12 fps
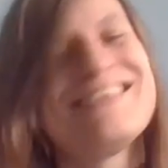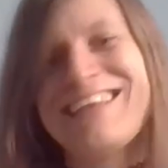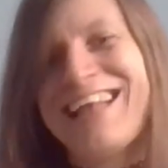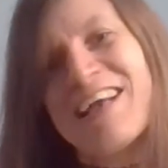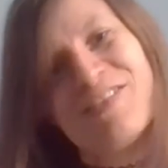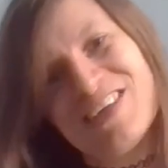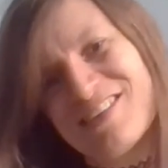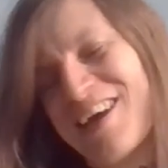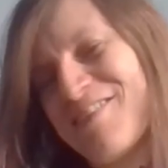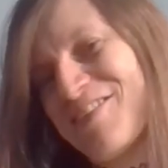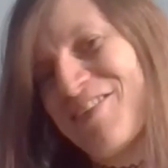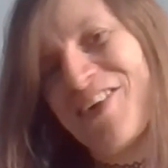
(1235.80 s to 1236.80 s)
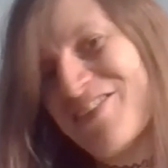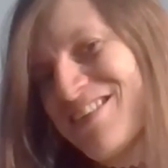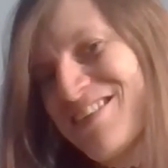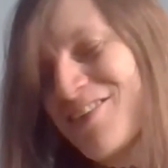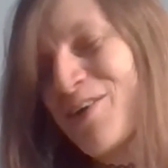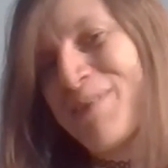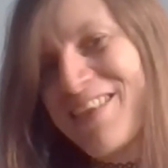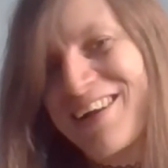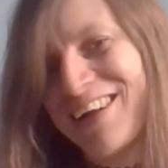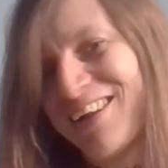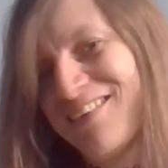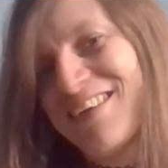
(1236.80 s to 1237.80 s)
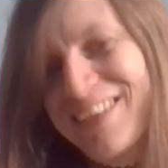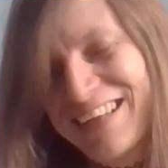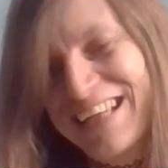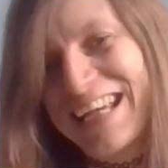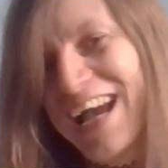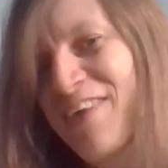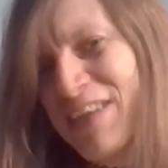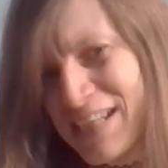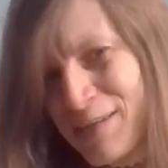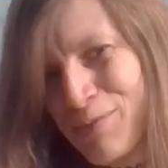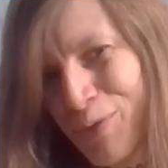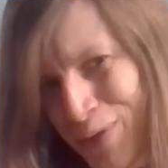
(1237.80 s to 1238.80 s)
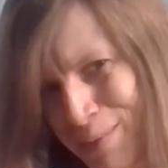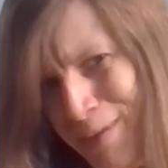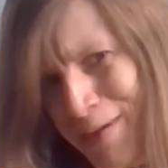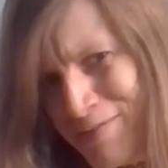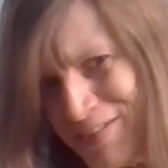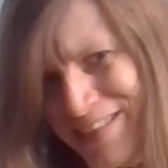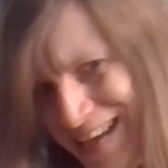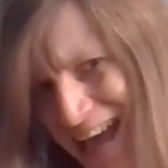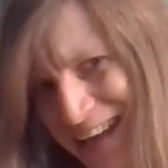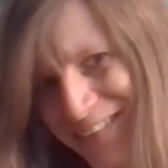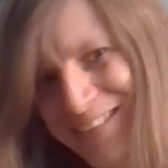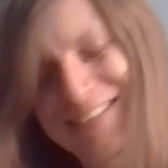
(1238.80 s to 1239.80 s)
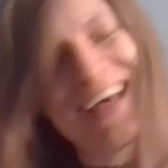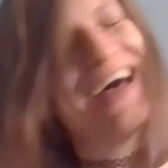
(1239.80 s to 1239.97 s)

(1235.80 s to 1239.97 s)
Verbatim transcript: the last few times I've gone to talk about the colours I see, I've ended up talking about everything else.